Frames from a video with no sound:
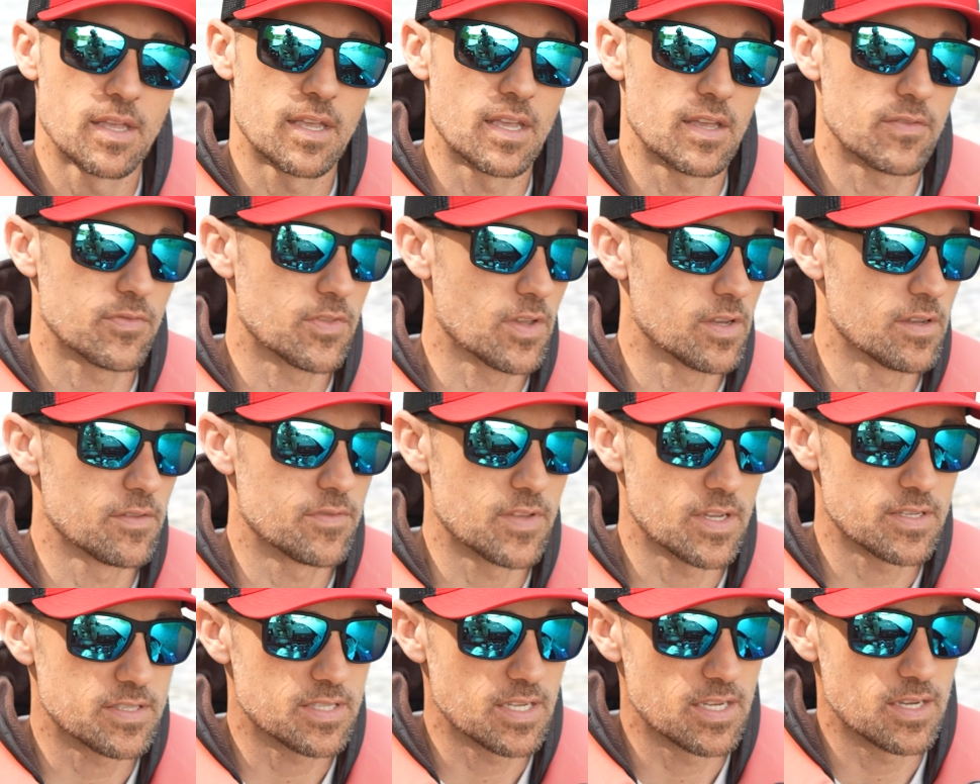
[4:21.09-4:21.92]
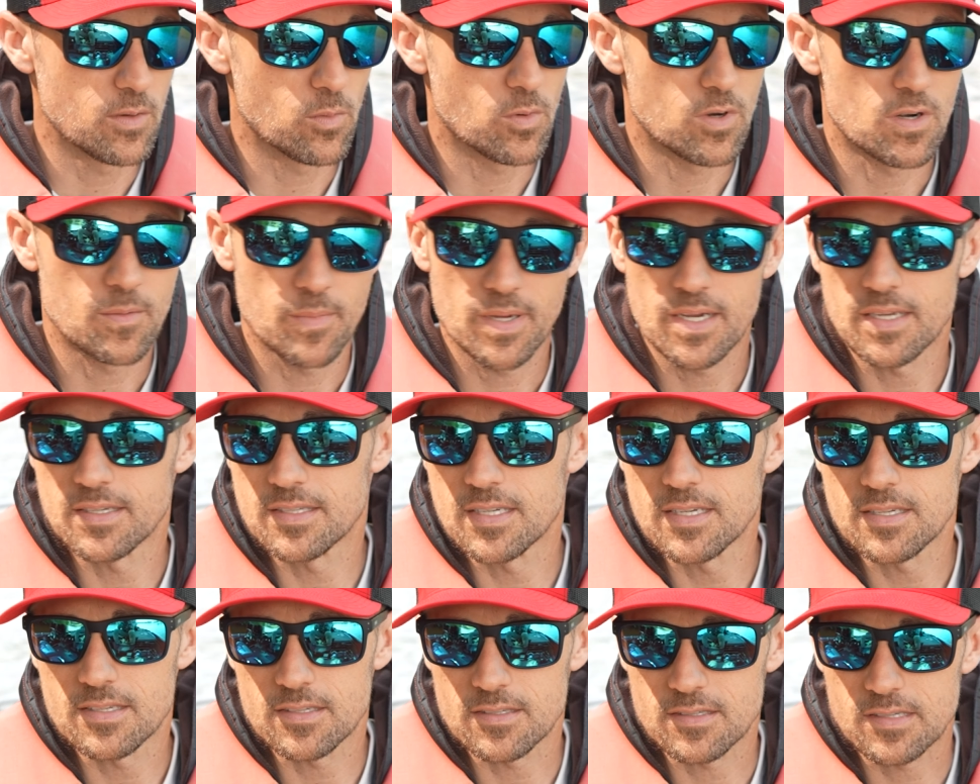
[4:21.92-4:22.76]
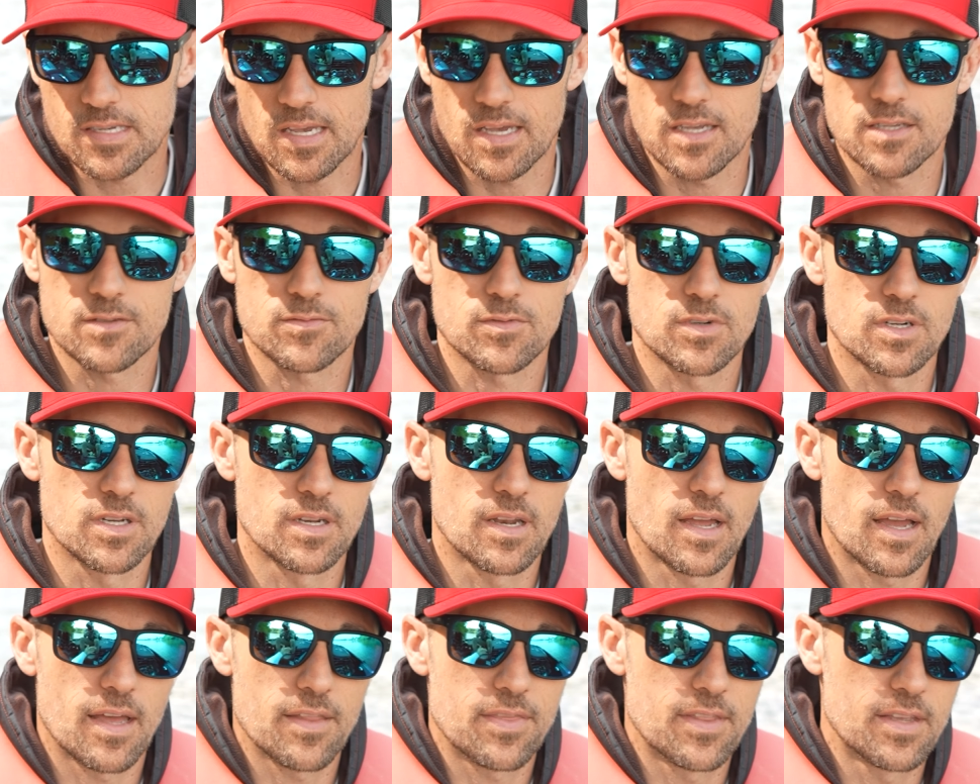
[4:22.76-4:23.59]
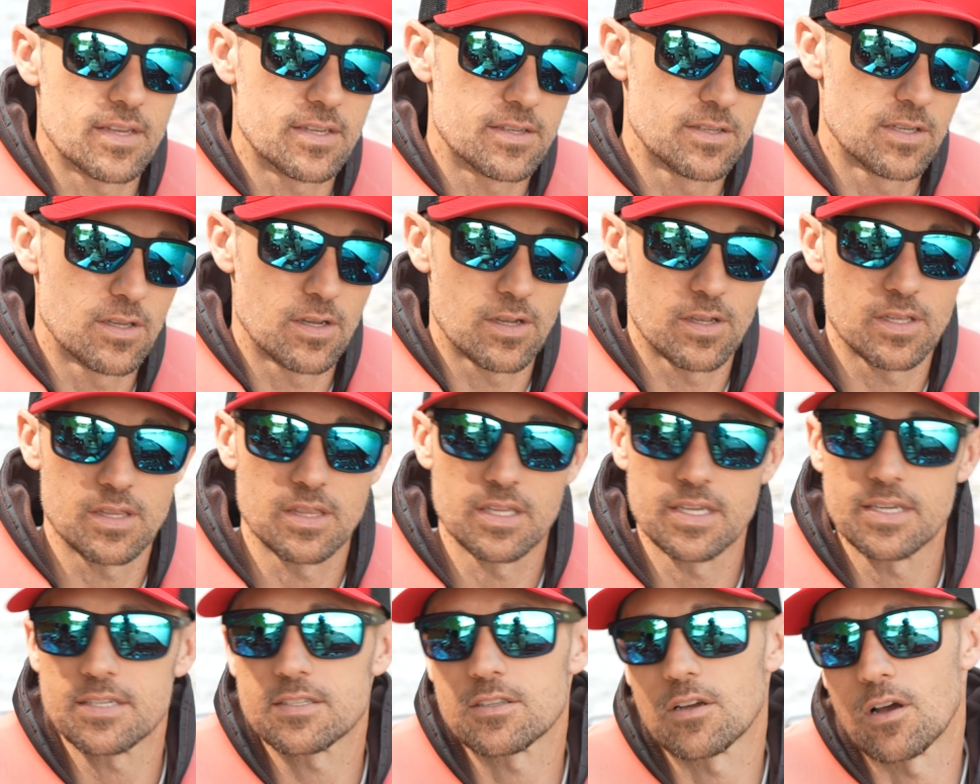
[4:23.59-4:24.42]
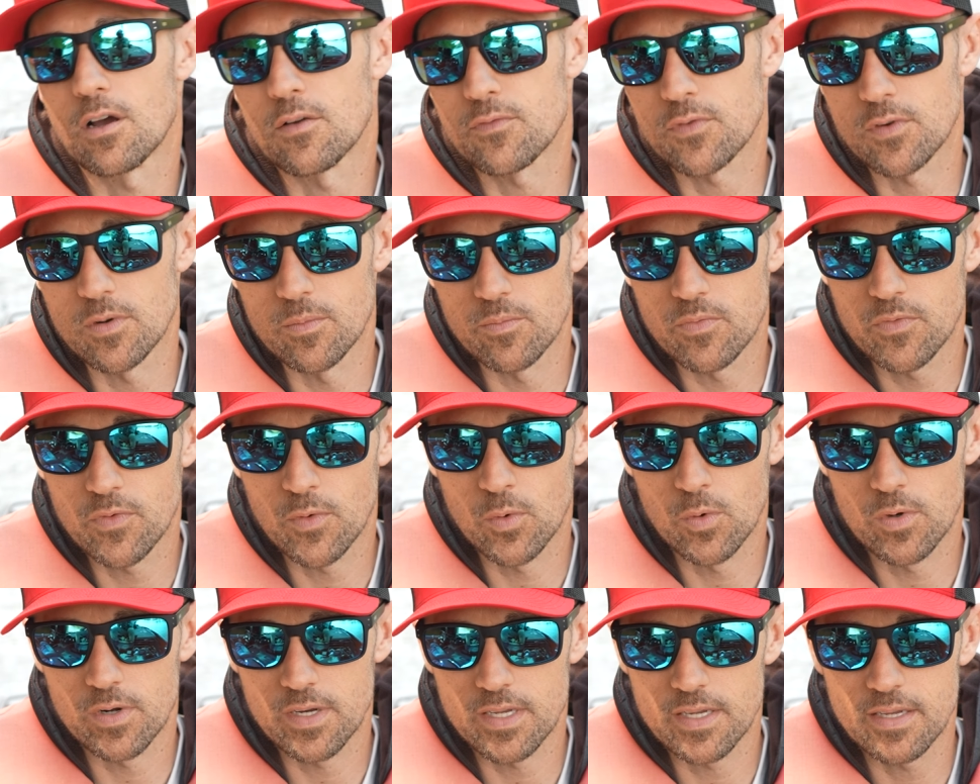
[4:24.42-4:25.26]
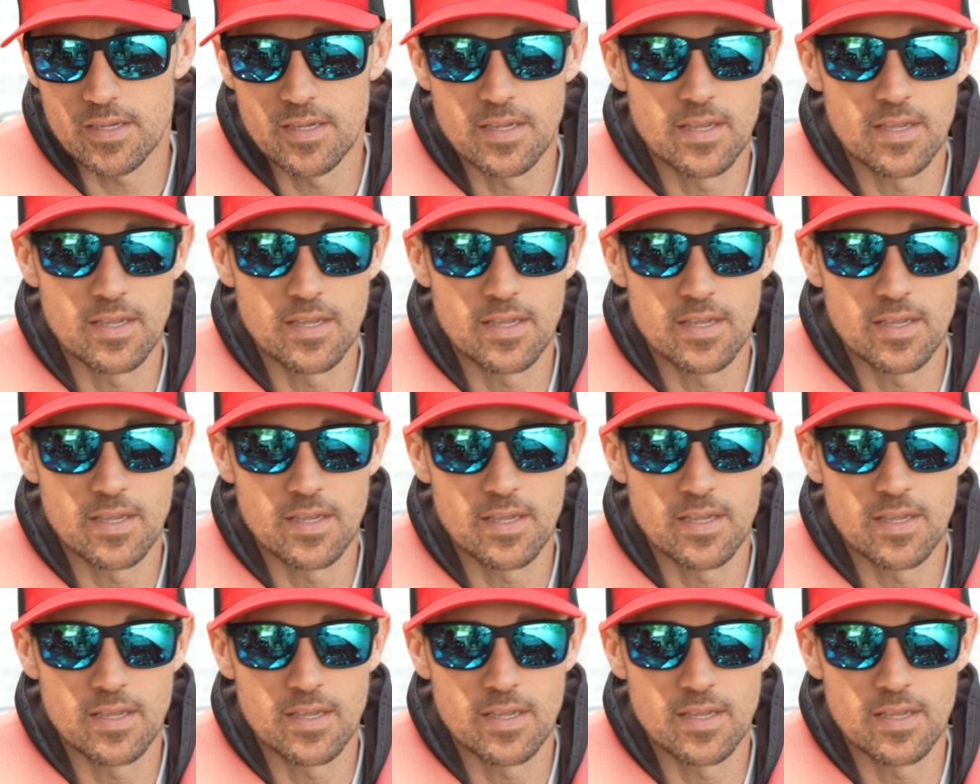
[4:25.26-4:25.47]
If they say, hey, we're going to make a decent sized run, I think at least offer them 40.